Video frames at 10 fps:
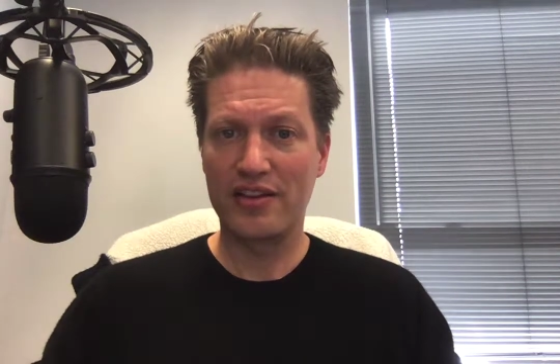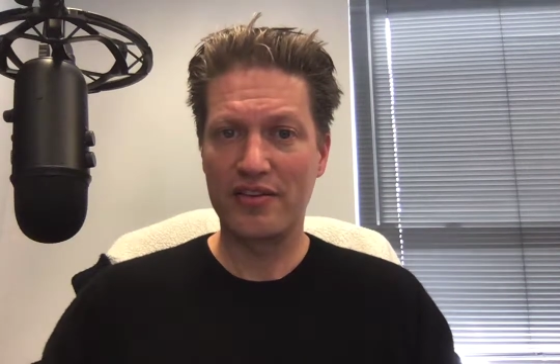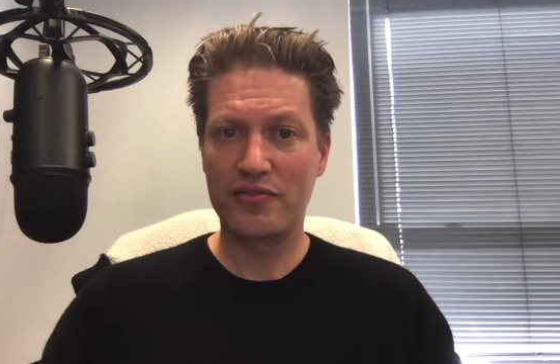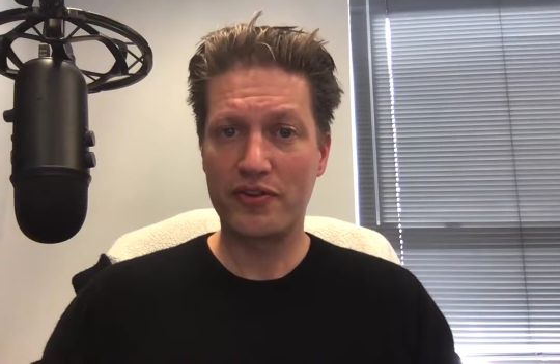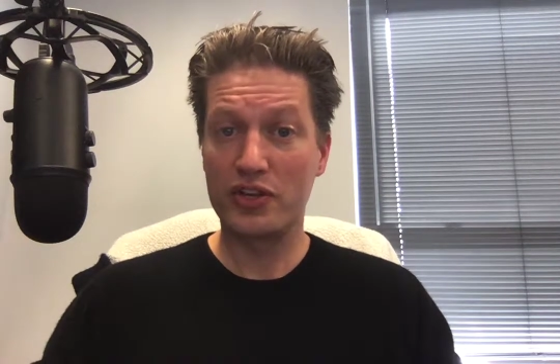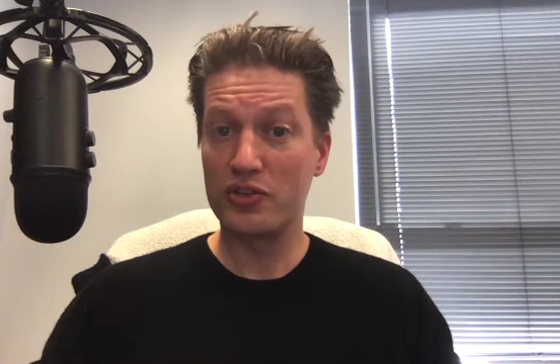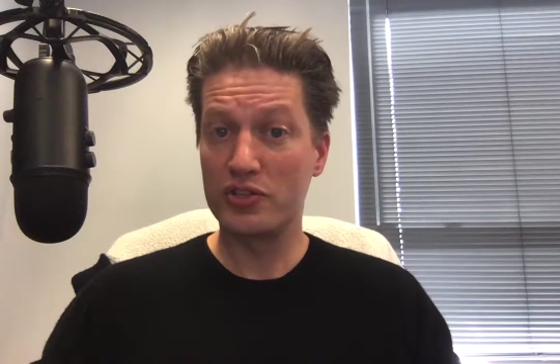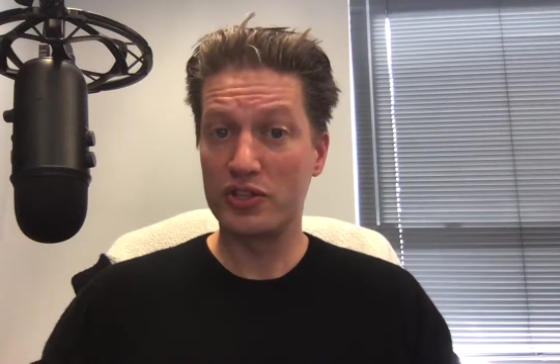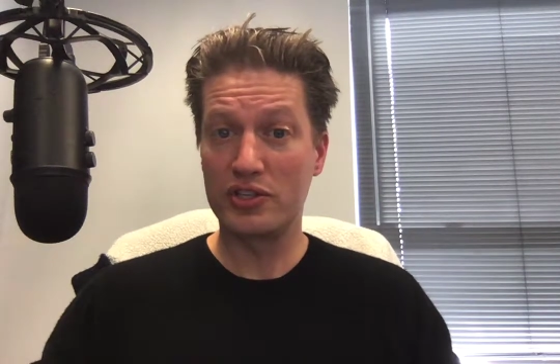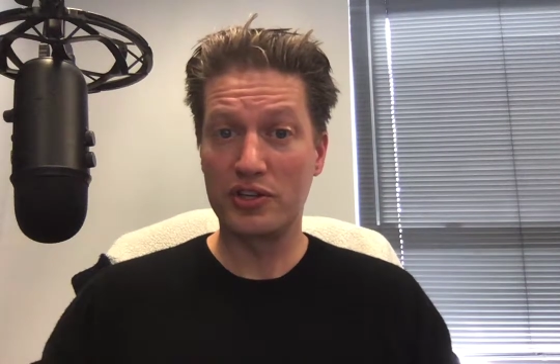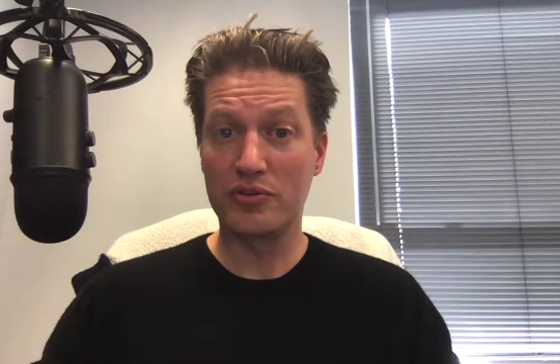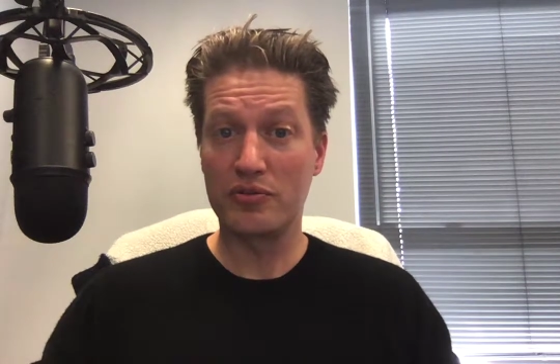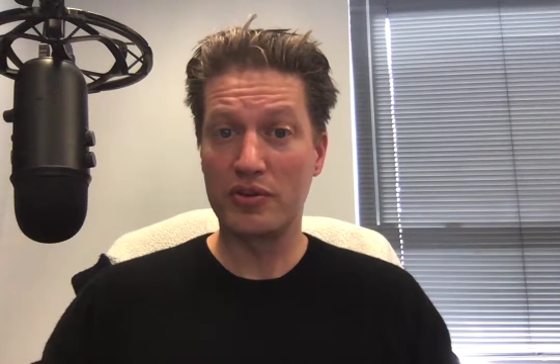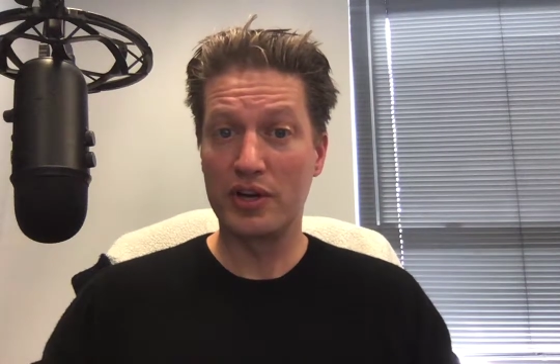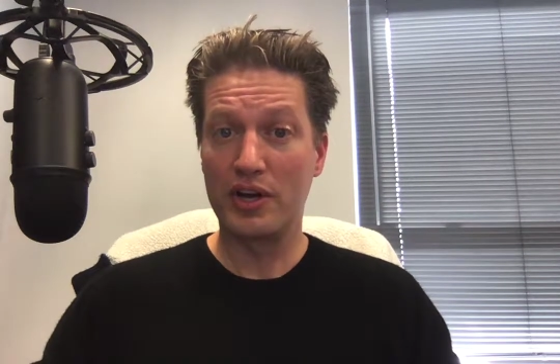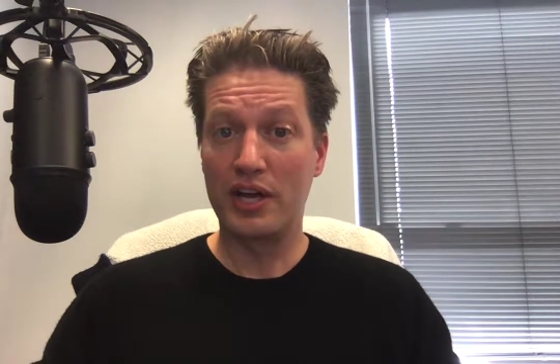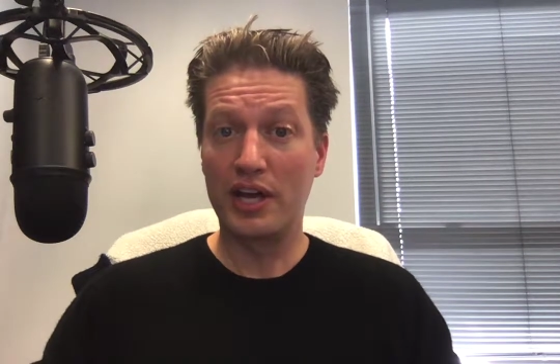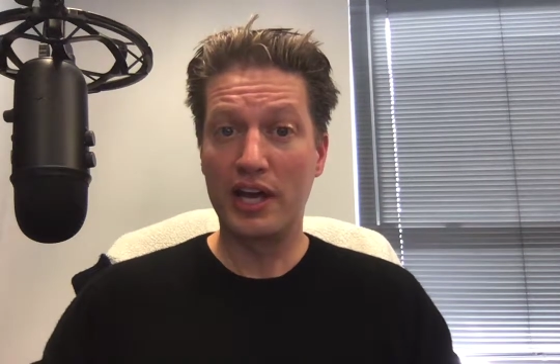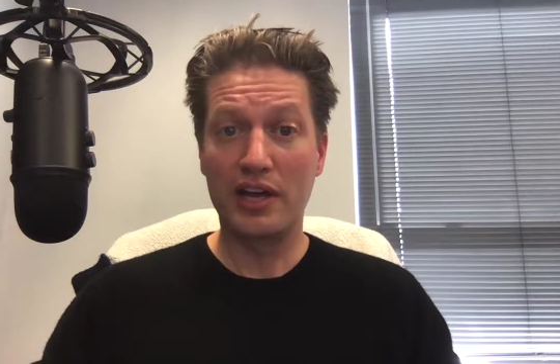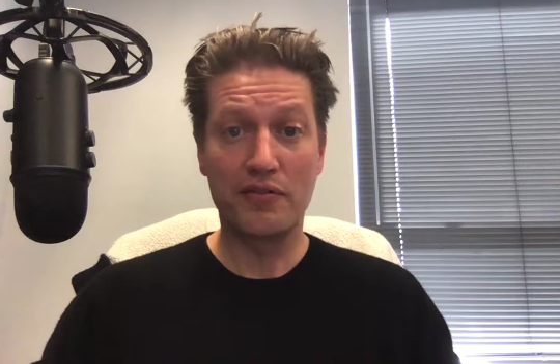for you to do
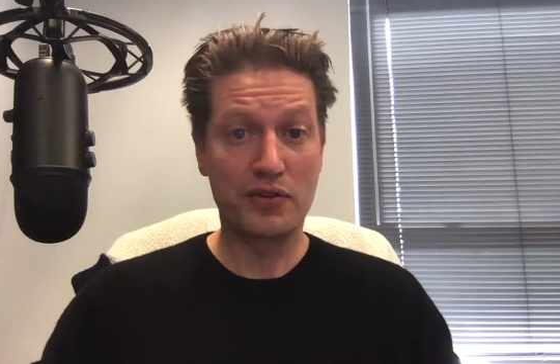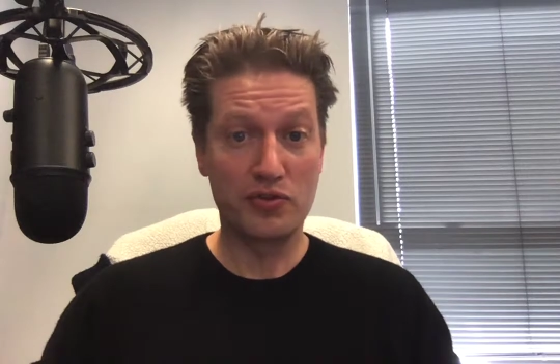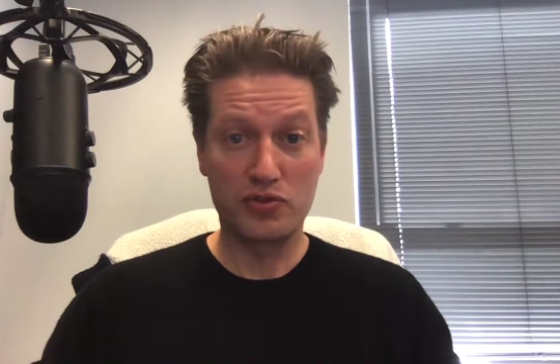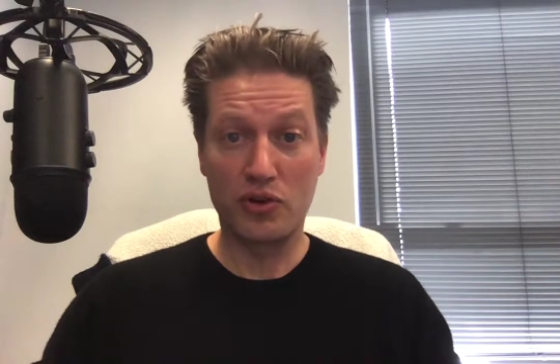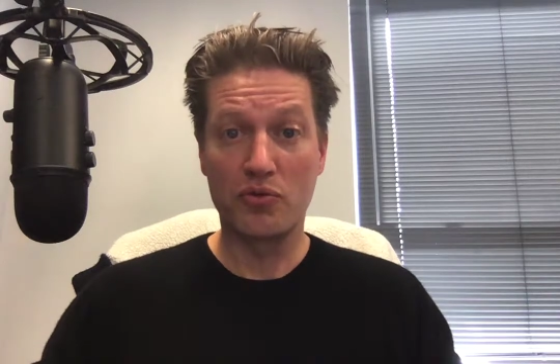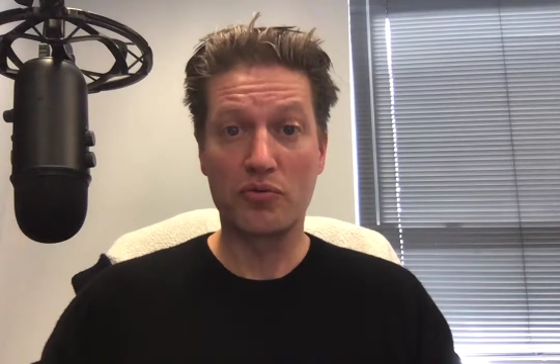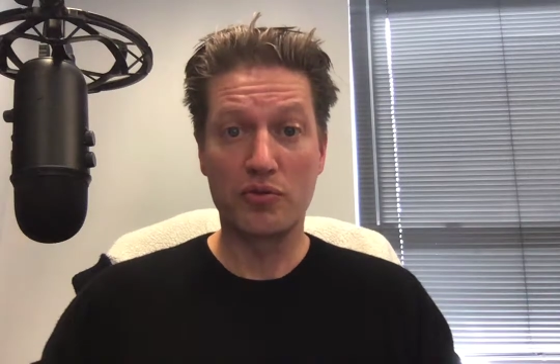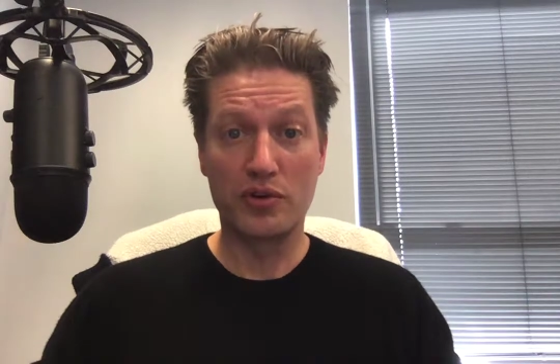if you don't